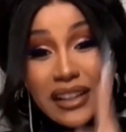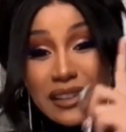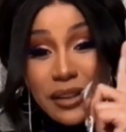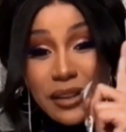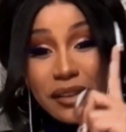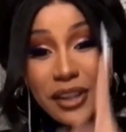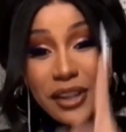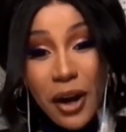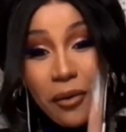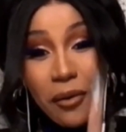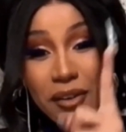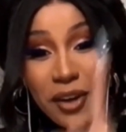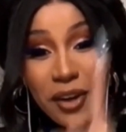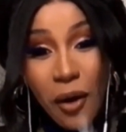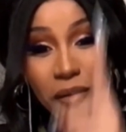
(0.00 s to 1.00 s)
is not
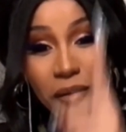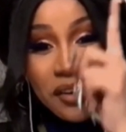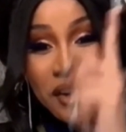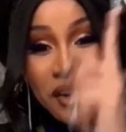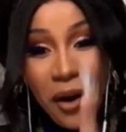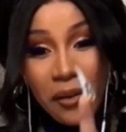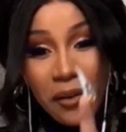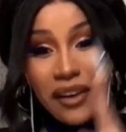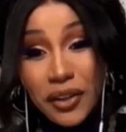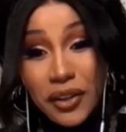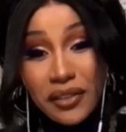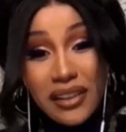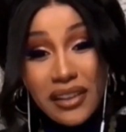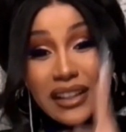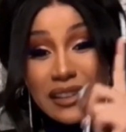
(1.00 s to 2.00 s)
financial
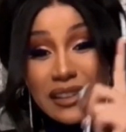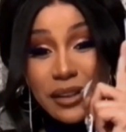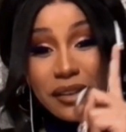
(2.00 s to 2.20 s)
advice.